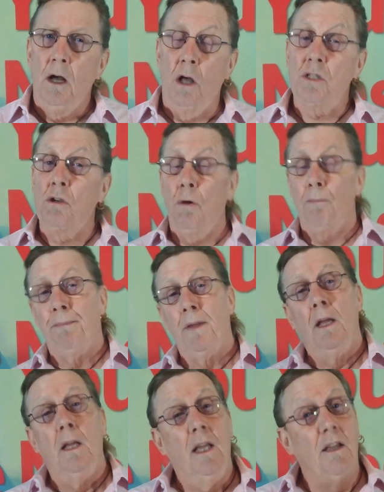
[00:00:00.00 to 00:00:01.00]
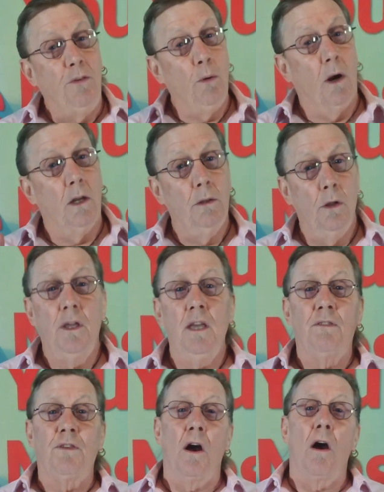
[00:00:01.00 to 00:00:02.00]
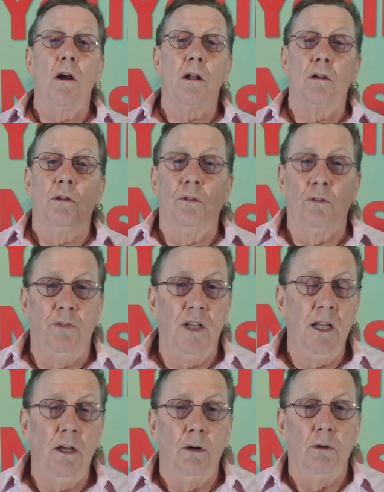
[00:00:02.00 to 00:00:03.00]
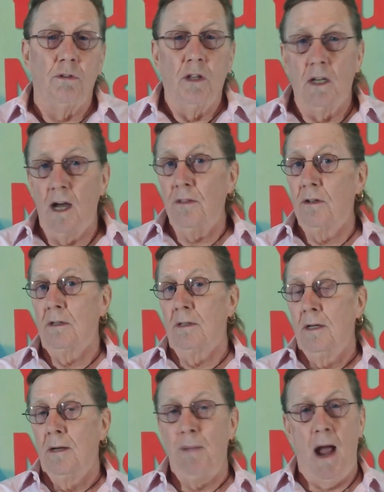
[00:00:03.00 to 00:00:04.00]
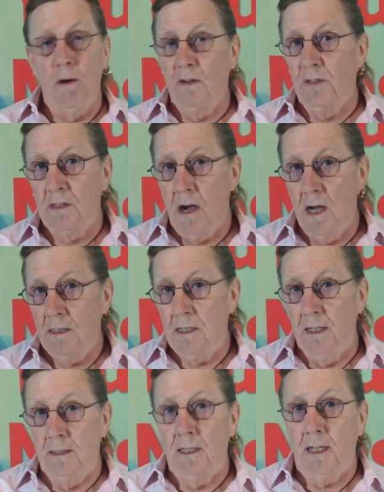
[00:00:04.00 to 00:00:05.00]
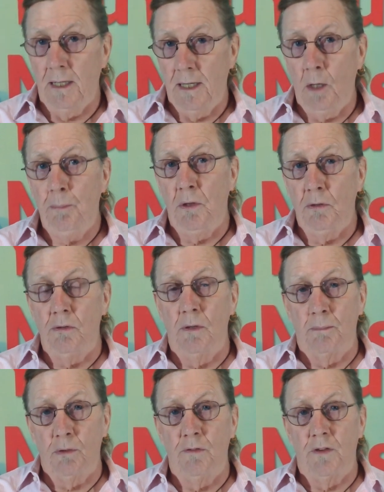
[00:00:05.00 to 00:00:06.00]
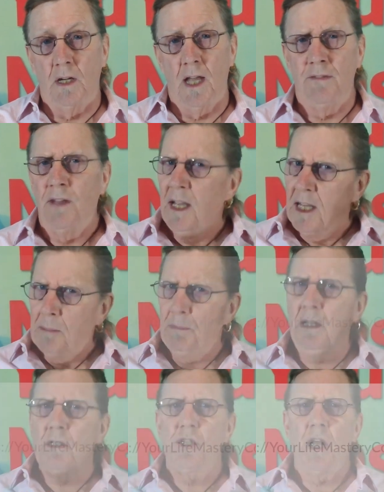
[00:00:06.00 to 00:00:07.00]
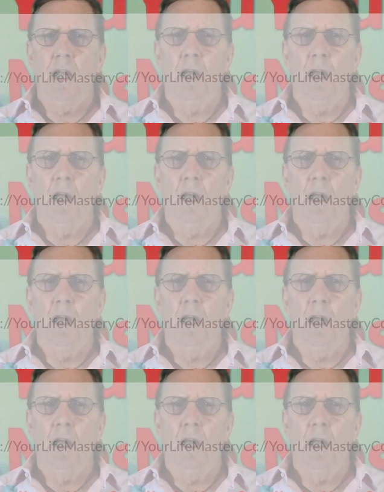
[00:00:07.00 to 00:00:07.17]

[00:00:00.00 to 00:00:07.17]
Also, if you are looking for articles, videos, and other powerful content that can help you to improve your life, please check